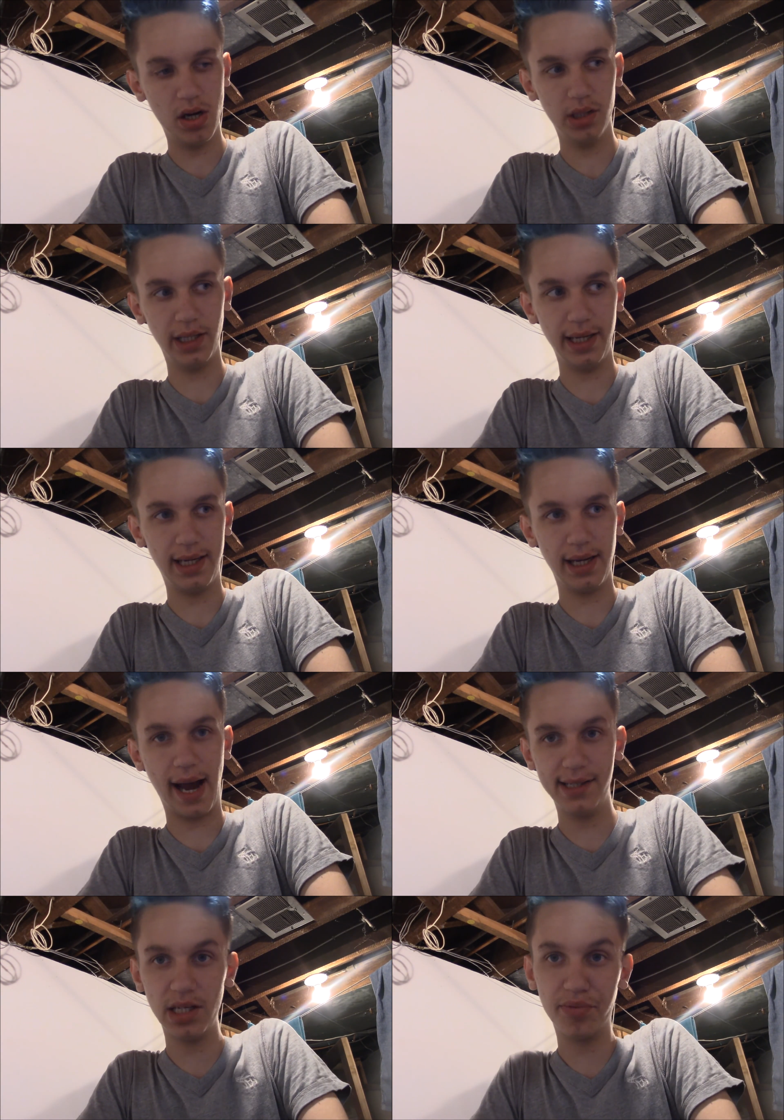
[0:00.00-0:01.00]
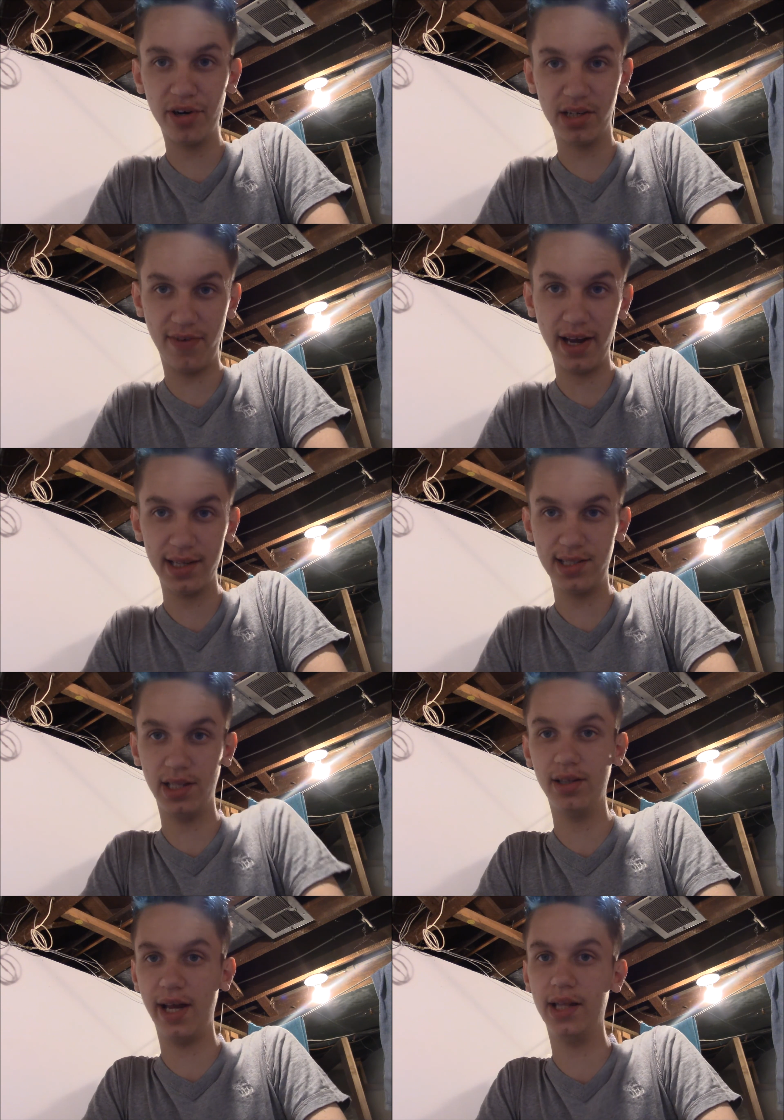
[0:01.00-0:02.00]
Like, I did predict Vegas
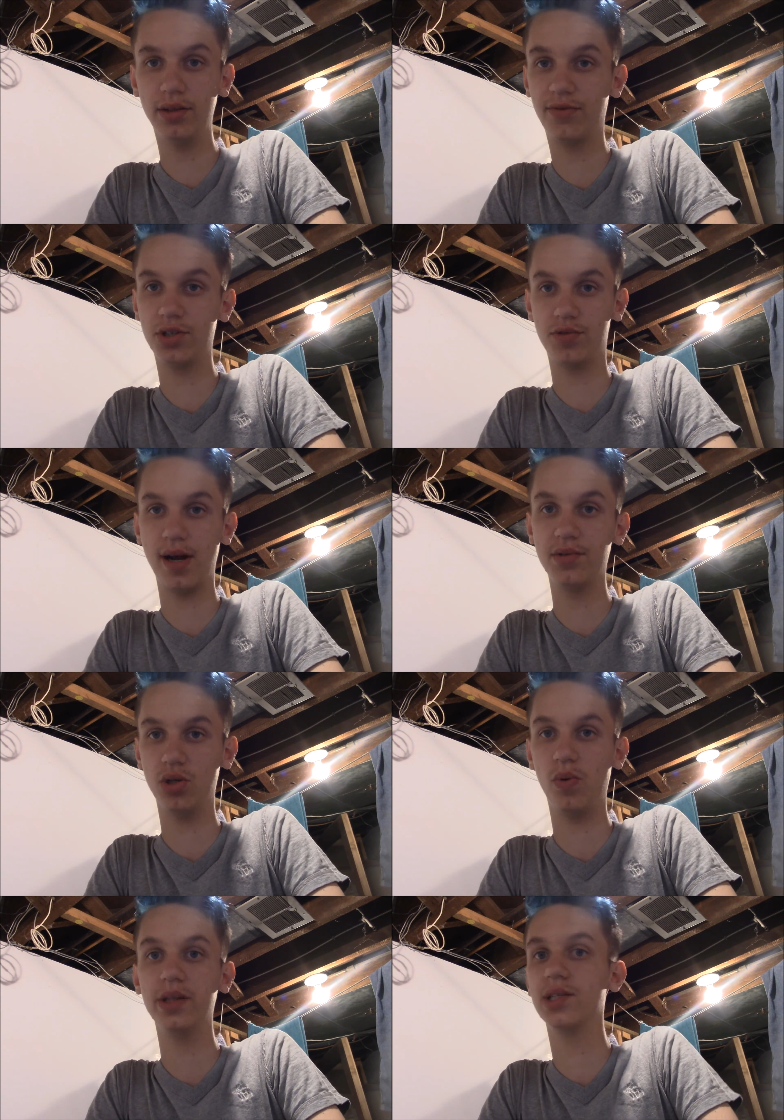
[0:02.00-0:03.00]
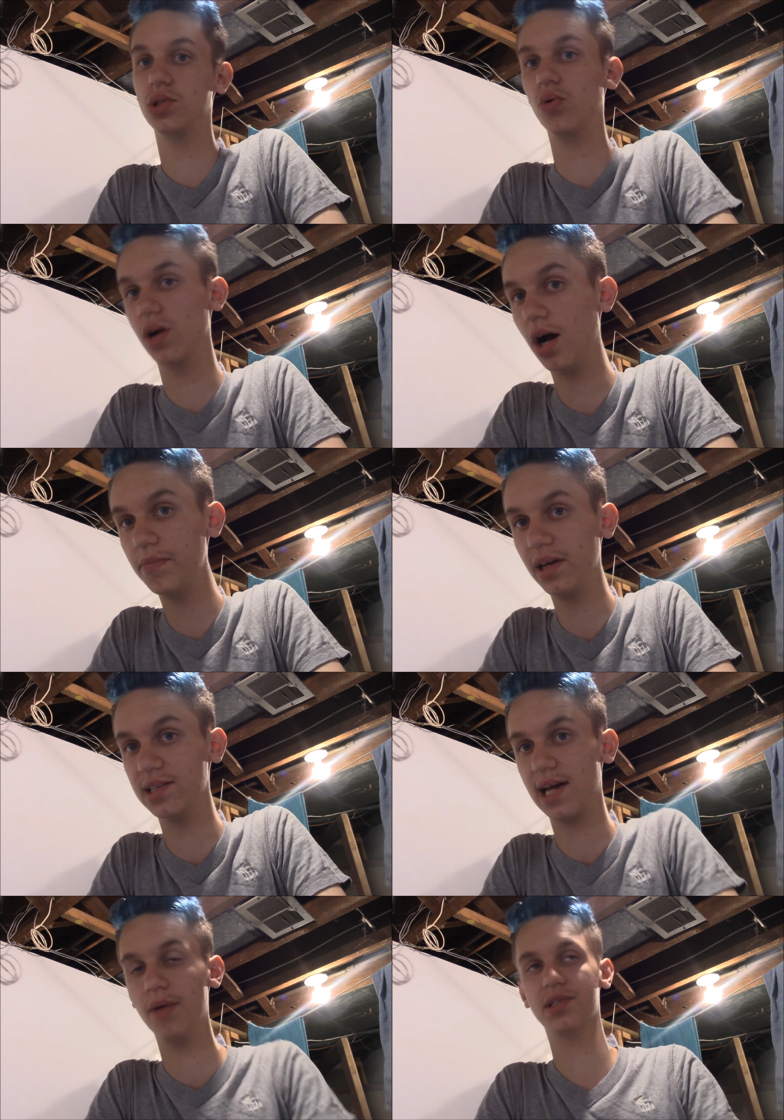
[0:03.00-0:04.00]
in the first round to win this whole cup because
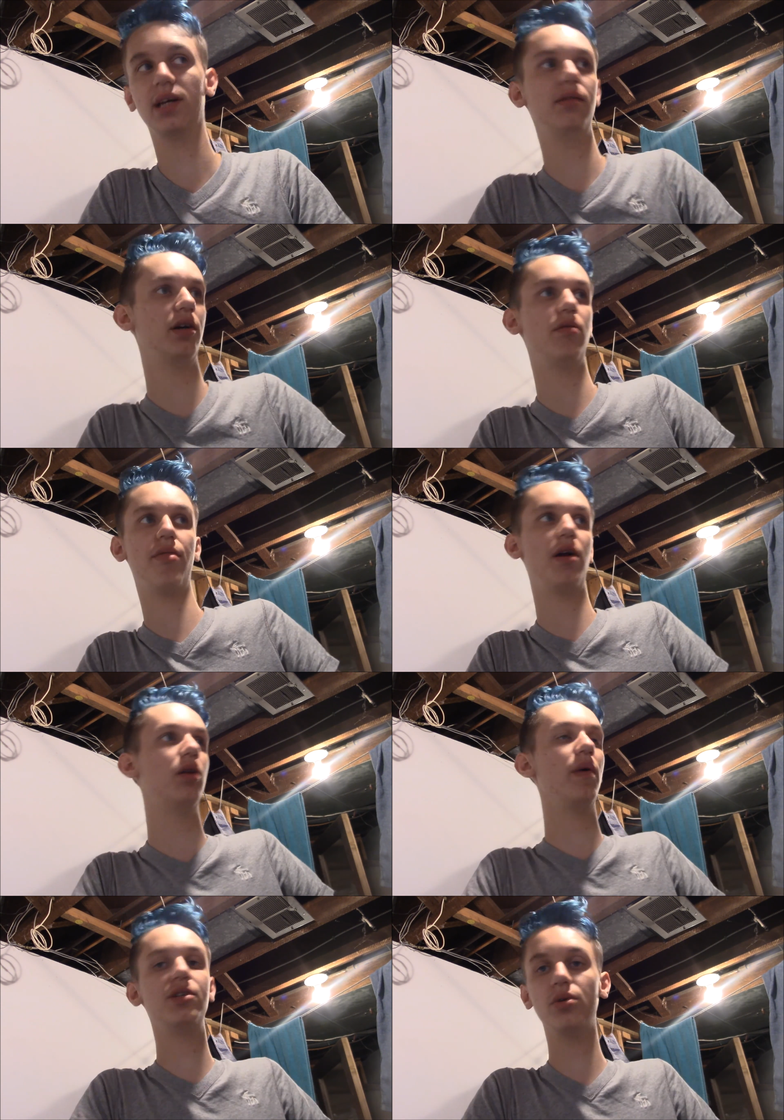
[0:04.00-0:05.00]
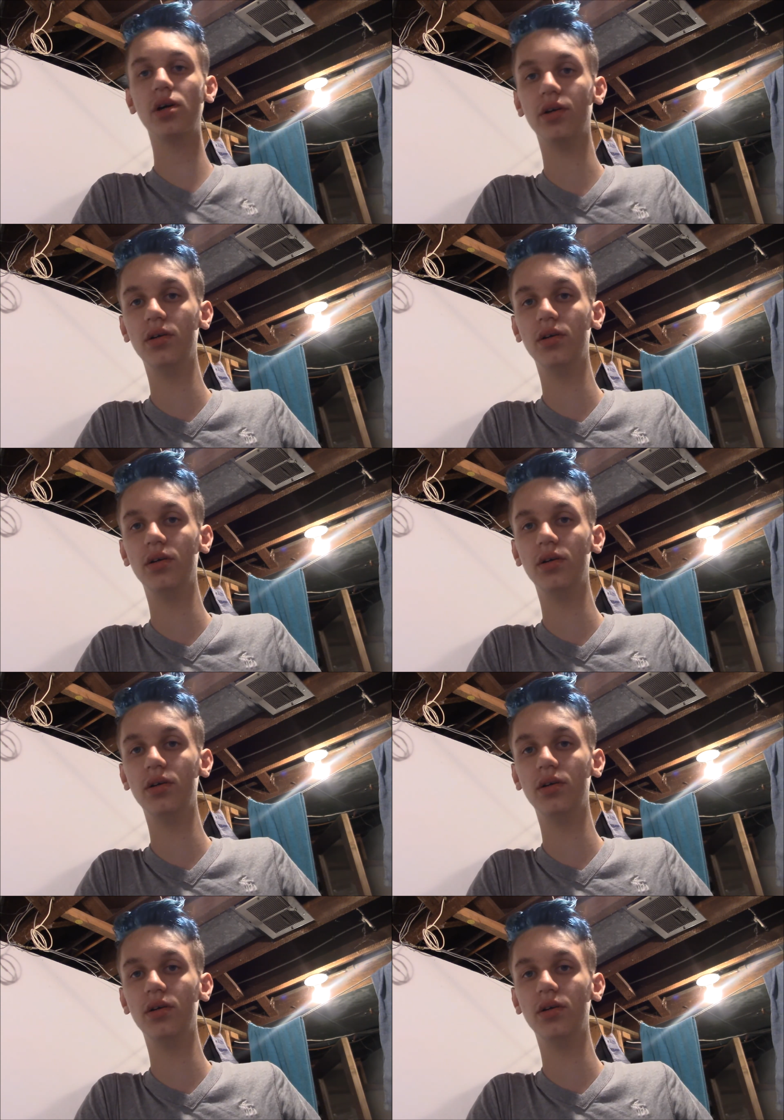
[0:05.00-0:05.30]
I was like, they're way too good.